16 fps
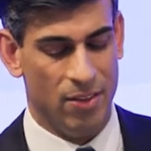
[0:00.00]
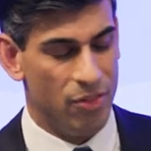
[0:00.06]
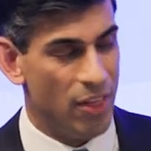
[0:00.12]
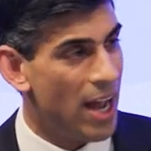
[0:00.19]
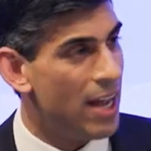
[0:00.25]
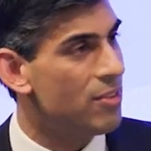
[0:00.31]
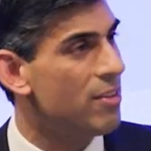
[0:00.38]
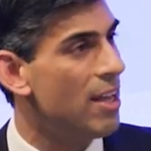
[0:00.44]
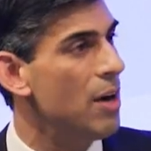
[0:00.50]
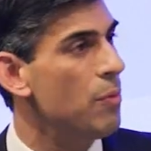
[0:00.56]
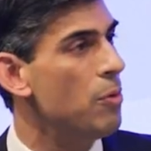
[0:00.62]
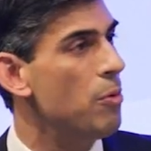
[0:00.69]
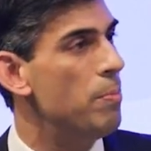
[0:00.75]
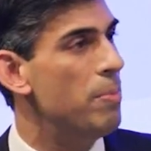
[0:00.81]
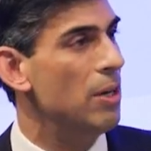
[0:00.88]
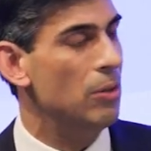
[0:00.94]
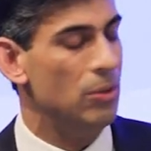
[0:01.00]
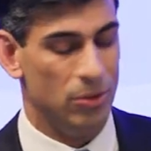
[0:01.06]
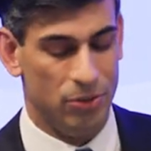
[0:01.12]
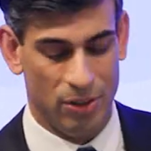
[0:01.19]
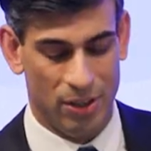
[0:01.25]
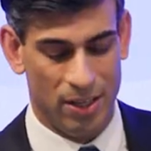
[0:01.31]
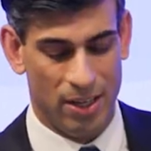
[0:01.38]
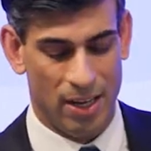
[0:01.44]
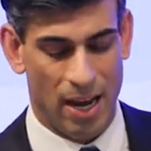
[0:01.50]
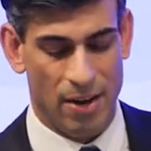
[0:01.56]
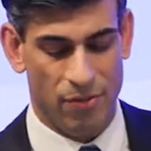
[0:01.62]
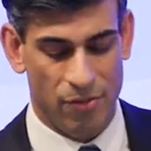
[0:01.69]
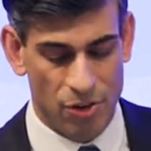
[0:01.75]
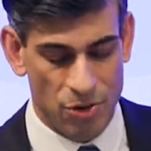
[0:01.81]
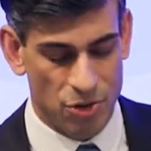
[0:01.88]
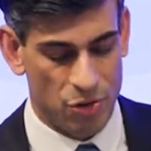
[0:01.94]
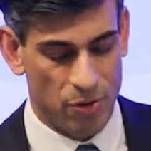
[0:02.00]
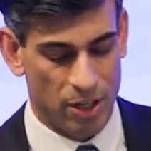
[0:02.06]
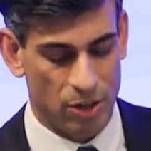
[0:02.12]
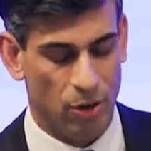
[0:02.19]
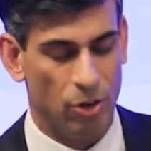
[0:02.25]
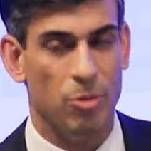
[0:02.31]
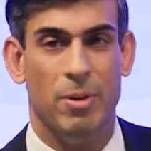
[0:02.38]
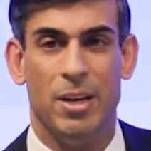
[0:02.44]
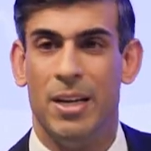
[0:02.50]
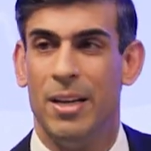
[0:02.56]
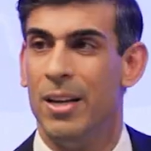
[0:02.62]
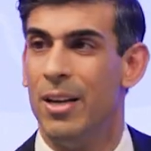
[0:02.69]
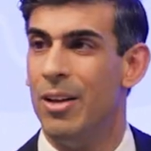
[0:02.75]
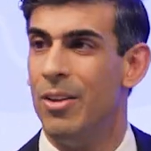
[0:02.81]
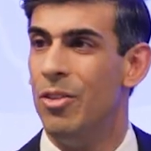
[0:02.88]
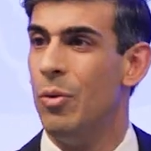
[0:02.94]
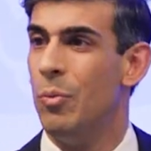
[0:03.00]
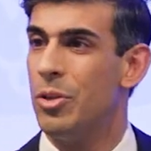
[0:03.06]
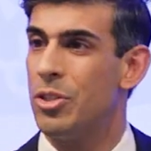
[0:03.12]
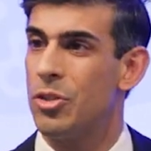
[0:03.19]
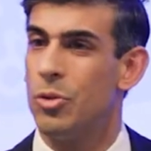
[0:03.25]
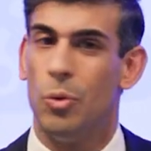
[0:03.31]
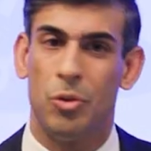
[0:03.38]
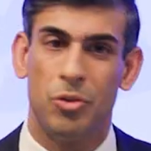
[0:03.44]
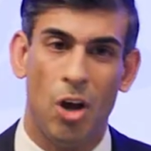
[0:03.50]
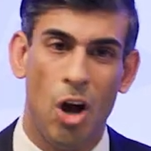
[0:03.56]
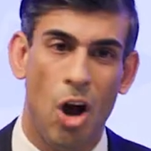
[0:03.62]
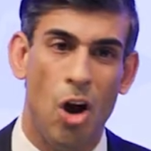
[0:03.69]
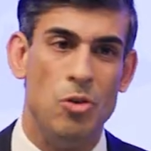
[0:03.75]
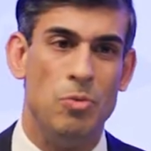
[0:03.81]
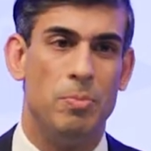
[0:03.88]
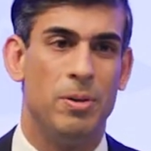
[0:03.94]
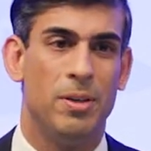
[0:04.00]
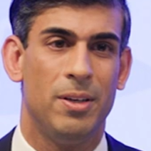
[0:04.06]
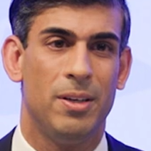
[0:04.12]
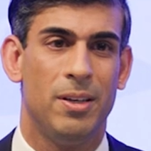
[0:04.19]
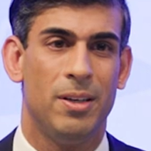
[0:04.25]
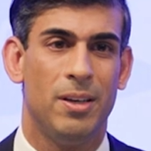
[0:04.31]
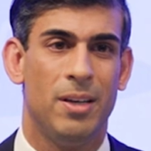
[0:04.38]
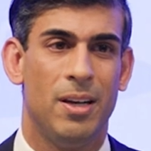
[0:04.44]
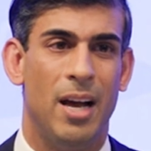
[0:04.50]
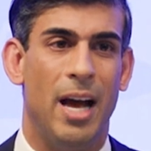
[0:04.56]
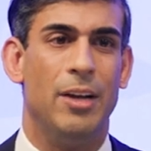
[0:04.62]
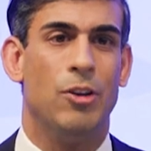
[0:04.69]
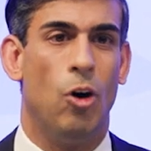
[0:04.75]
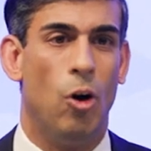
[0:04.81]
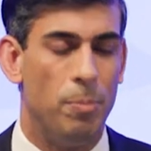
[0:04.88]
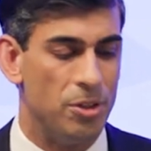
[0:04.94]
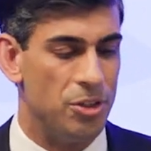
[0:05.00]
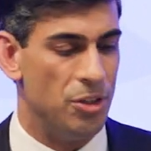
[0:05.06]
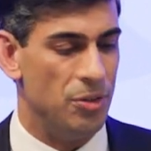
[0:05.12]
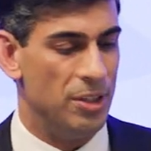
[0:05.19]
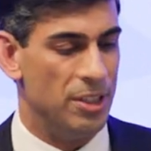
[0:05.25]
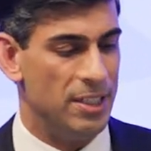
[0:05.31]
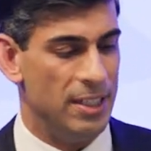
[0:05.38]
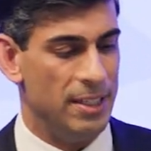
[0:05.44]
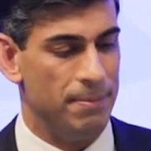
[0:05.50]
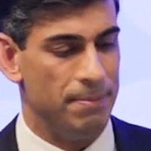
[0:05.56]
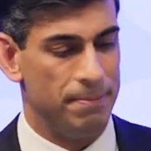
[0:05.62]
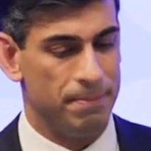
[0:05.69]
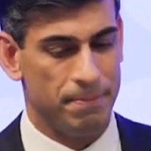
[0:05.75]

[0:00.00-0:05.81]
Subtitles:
That's how we'll build a future economy that restores hope and opportunity.